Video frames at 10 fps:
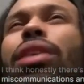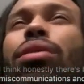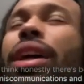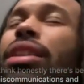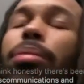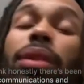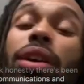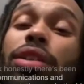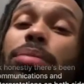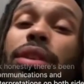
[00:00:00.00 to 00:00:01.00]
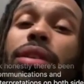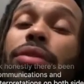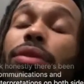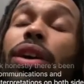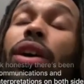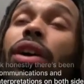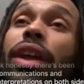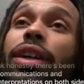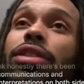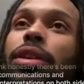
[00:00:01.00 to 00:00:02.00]
I don't like the blogs, bro. Fuck
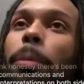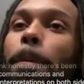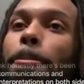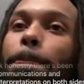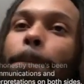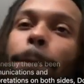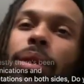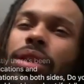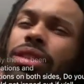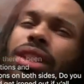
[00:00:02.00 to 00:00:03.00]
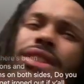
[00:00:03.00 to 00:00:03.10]
all that shit. But the